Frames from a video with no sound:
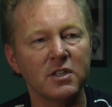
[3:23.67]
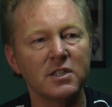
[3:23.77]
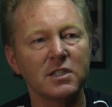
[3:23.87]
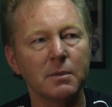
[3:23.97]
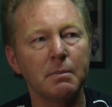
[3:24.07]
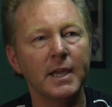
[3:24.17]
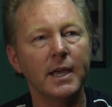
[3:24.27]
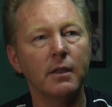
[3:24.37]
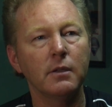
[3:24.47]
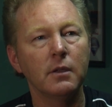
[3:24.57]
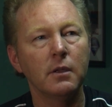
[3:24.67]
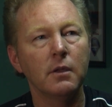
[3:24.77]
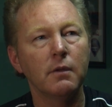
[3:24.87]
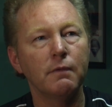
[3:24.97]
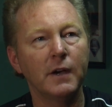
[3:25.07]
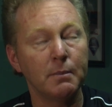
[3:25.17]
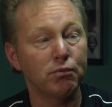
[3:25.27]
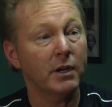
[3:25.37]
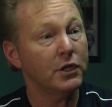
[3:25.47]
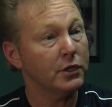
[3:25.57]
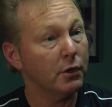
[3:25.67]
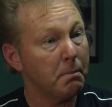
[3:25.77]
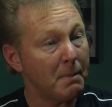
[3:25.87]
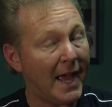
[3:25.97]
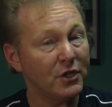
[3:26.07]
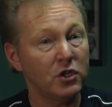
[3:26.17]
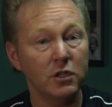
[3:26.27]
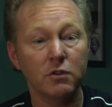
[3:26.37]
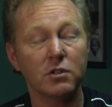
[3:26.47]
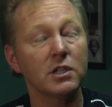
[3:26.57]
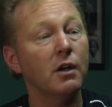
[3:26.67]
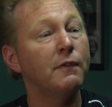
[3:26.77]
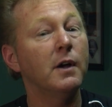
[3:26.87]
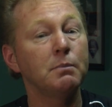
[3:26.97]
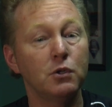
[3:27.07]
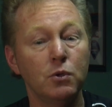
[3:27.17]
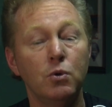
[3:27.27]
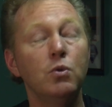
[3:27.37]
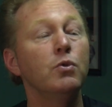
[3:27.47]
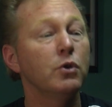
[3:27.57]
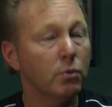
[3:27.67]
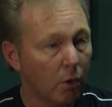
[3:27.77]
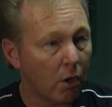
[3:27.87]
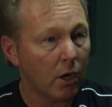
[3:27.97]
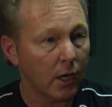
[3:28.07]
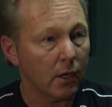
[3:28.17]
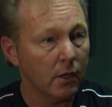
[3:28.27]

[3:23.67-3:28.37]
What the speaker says: This is about vibrational matching yourself up to who you are.